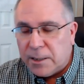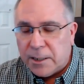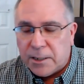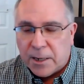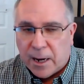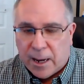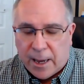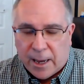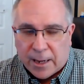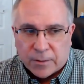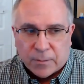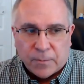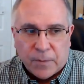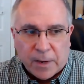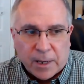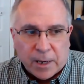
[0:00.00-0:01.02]
DJI has
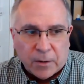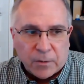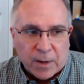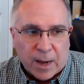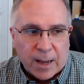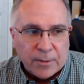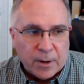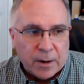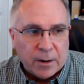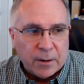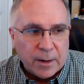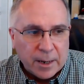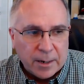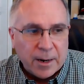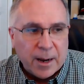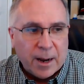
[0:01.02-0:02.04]
some videos out there
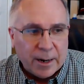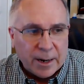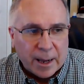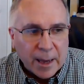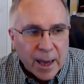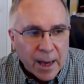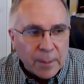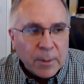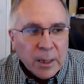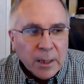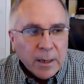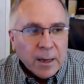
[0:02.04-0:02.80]
at 9 a.m.